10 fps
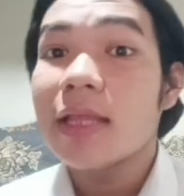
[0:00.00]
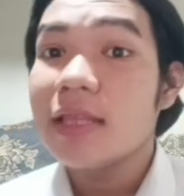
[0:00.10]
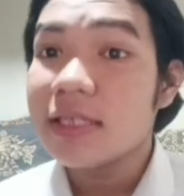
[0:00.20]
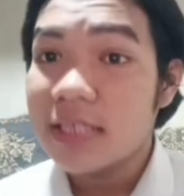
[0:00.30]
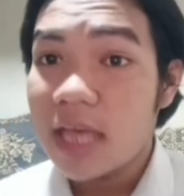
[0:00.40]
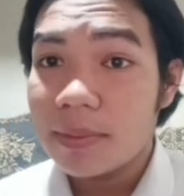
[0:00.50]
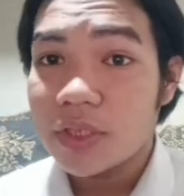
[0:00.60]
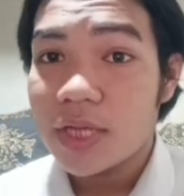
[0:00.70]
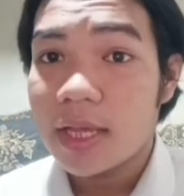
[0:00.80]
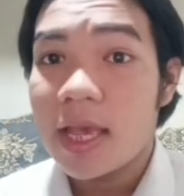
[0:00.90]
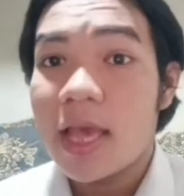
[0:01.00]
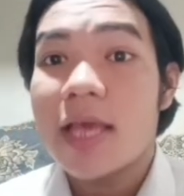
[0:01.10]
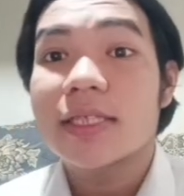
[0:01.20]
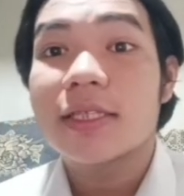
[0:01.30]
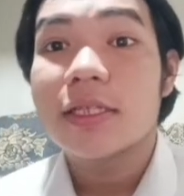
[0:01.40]
The subject
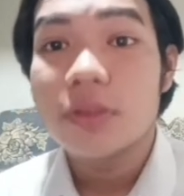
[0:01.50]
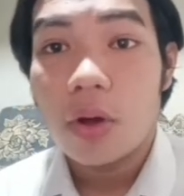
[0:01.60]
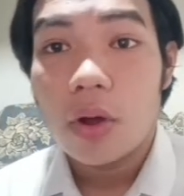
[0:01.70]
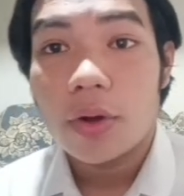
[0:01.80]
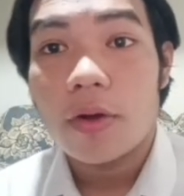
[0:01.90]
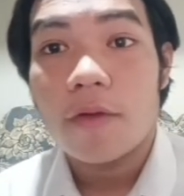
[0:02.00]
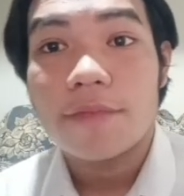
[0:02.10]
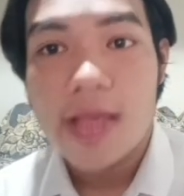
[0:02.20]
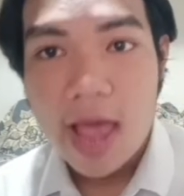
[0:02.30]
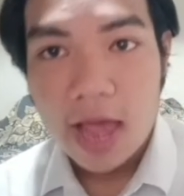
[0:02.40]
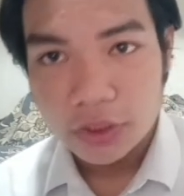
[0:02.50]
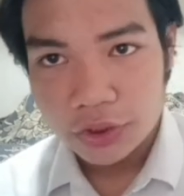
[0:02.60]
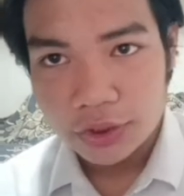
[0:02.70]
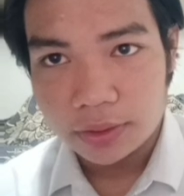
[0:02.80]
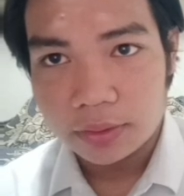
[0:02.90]
is the door of the
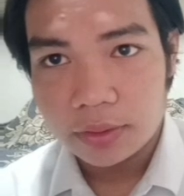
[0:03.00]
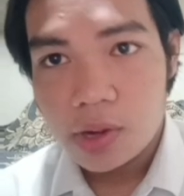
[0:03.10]
action,